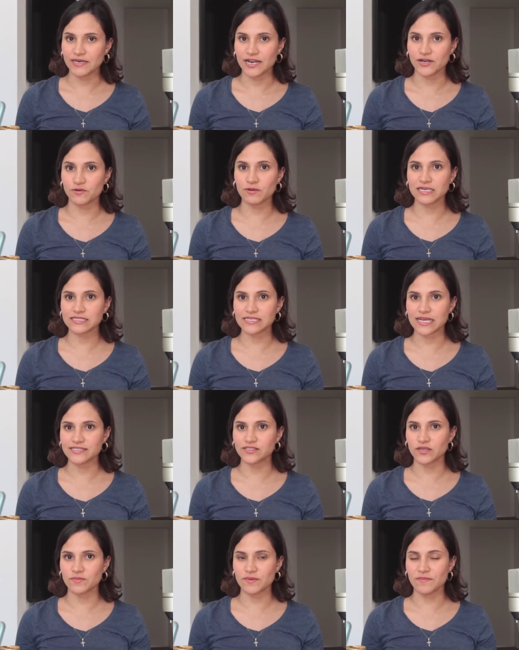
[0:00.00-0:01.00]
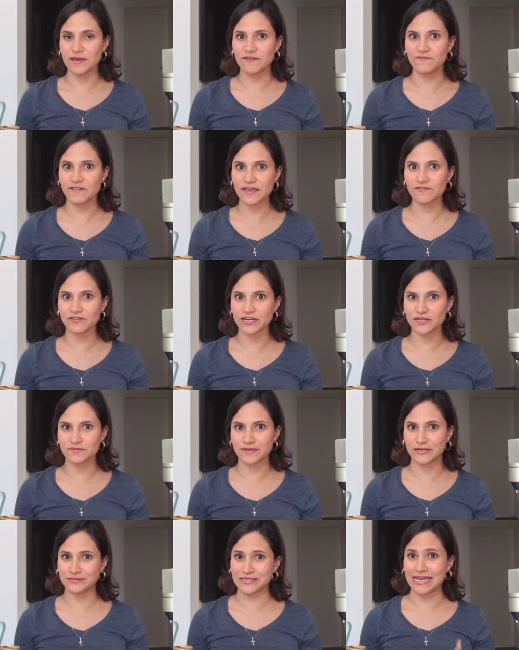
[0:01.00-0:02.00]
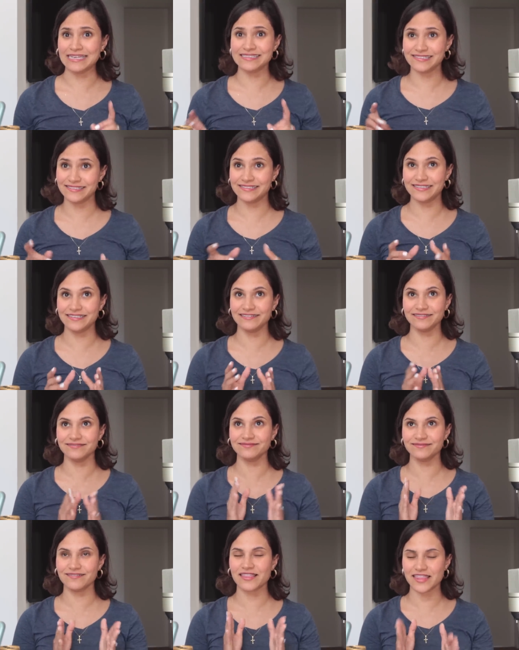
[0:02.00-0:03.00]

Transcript: I don't want to say it's gonna be my favorite because I still